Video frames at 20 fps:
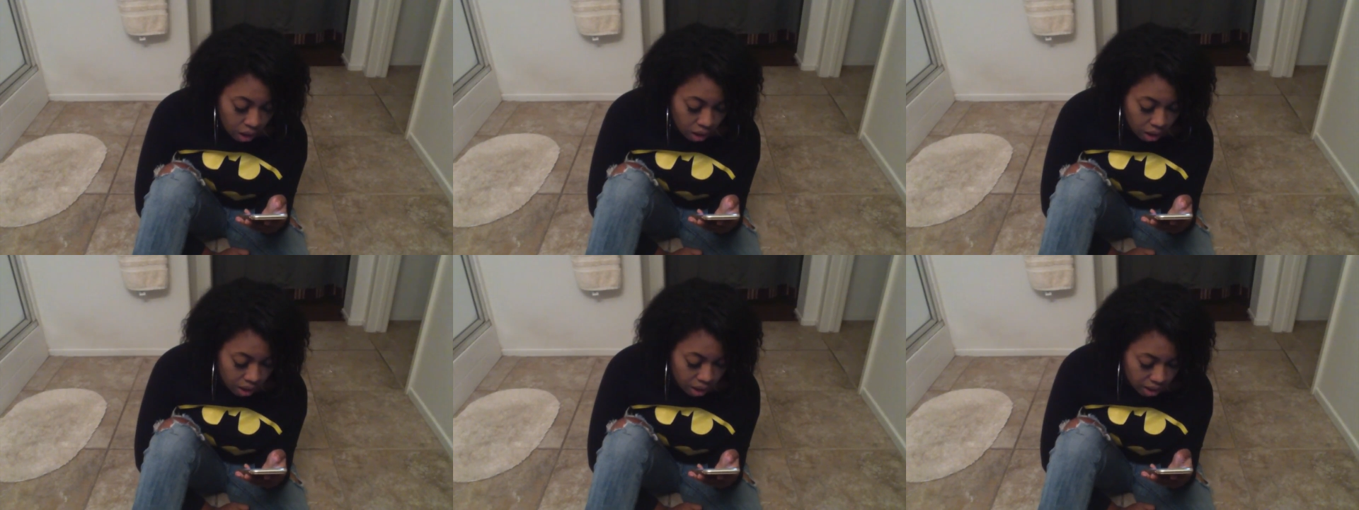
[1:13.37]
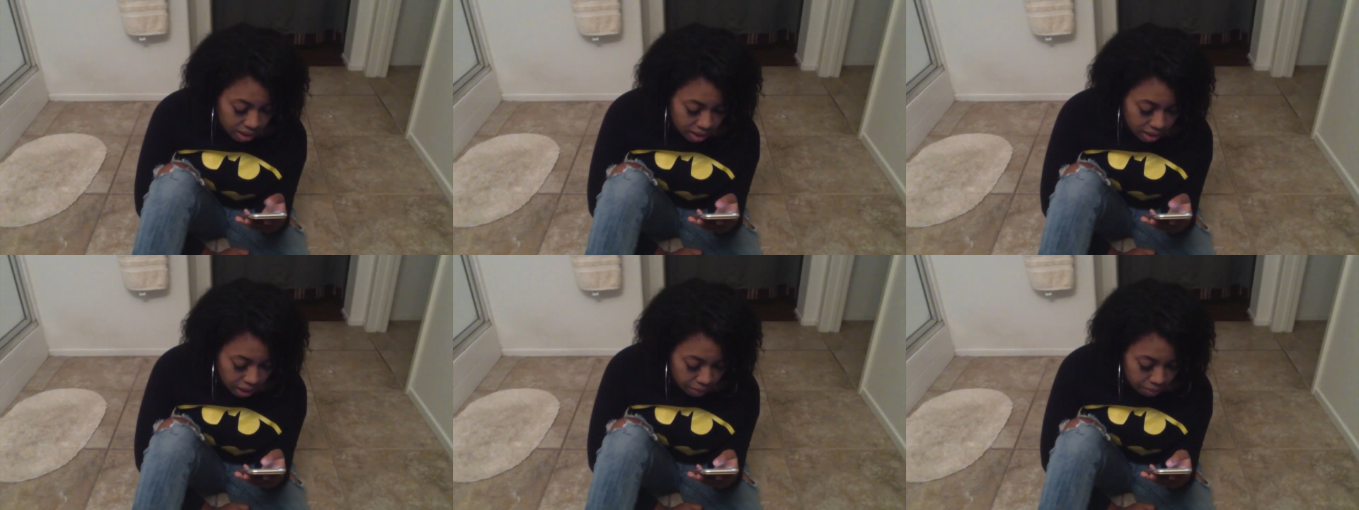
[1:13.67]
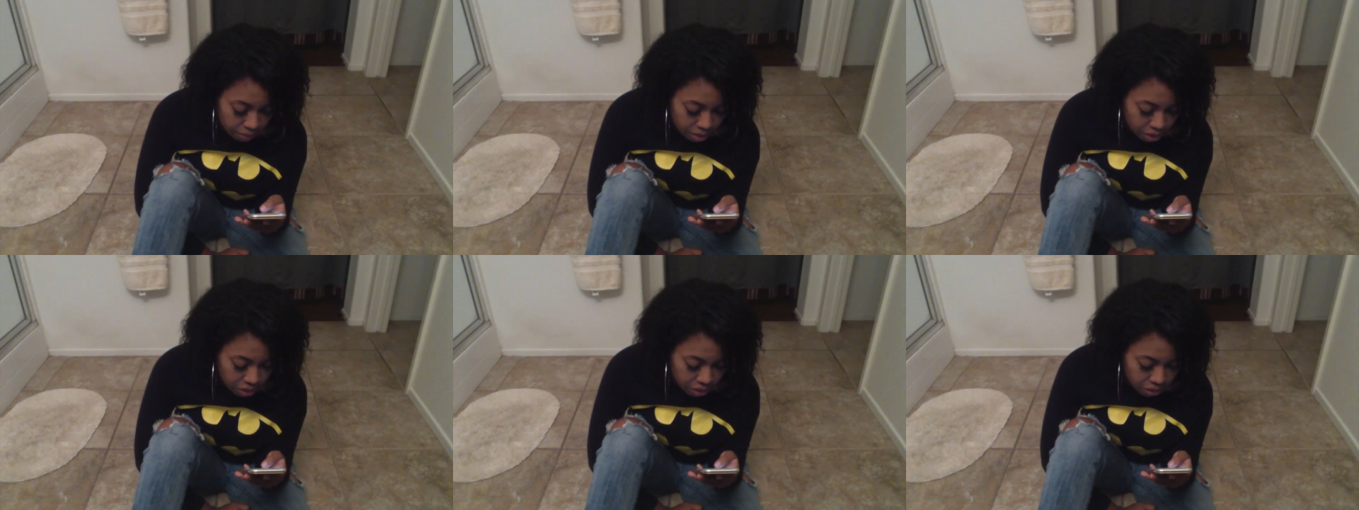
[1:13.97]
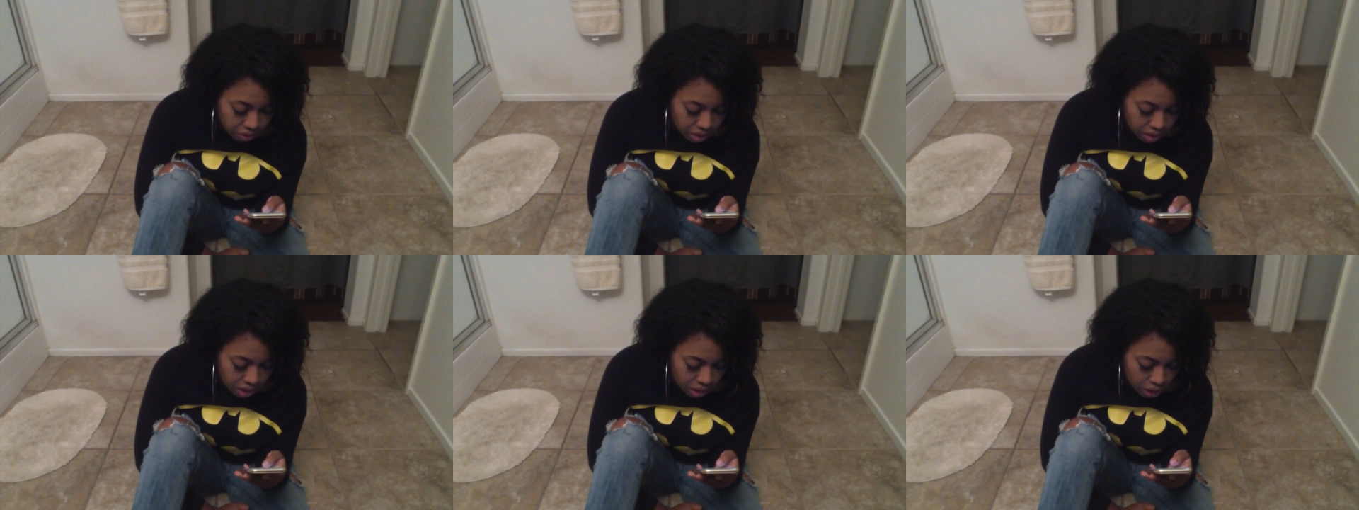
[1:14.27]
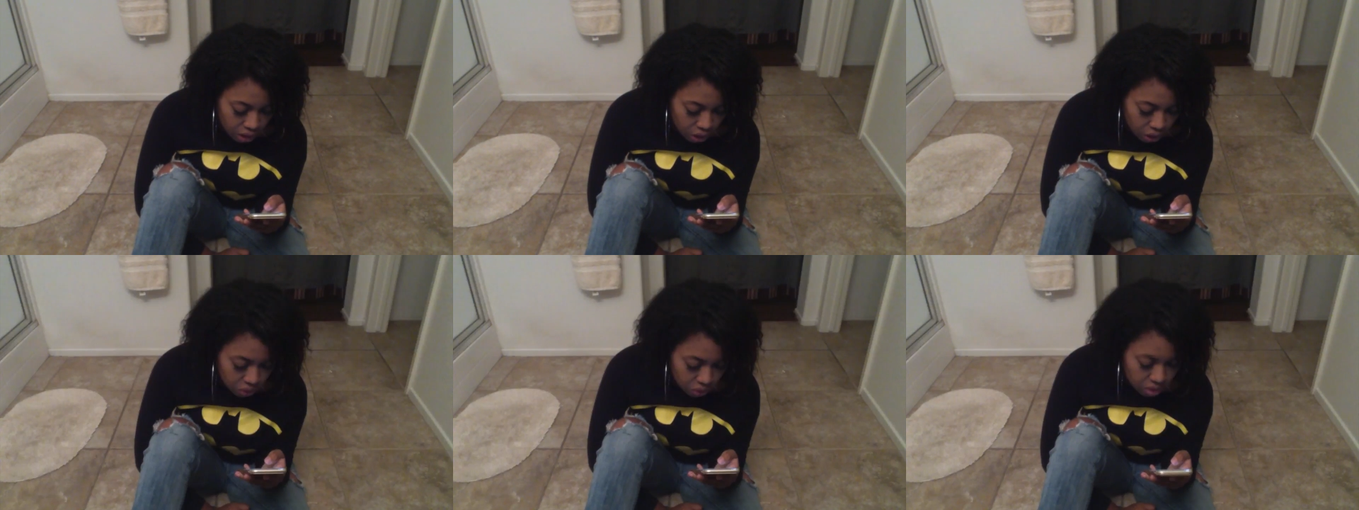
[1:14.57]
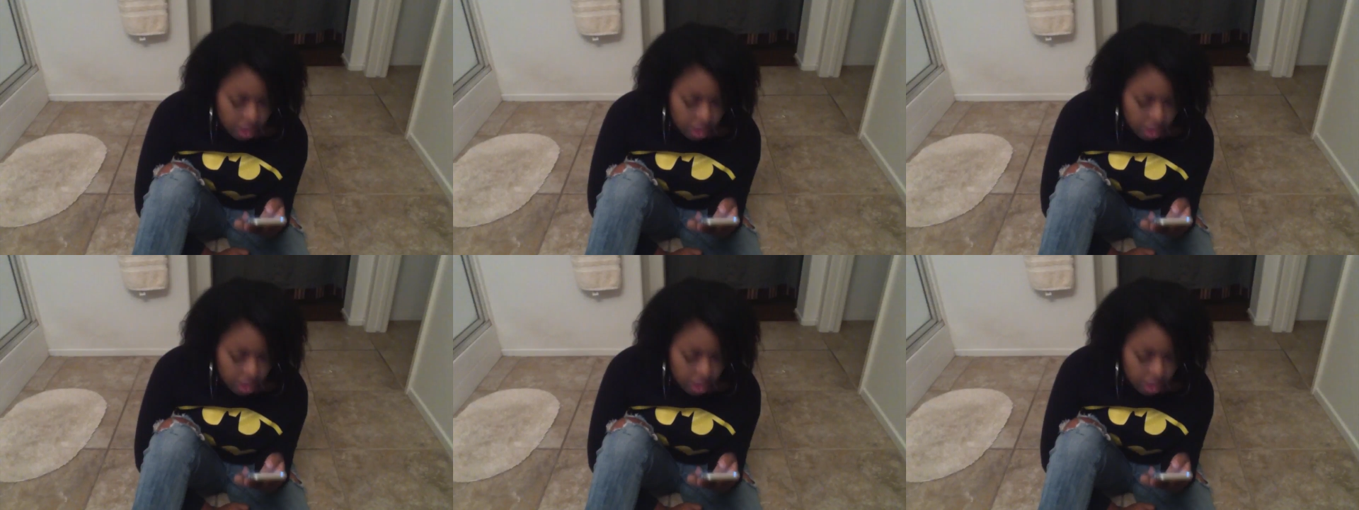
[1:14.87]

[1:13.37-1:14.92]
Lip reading: and examine the uterine tissue.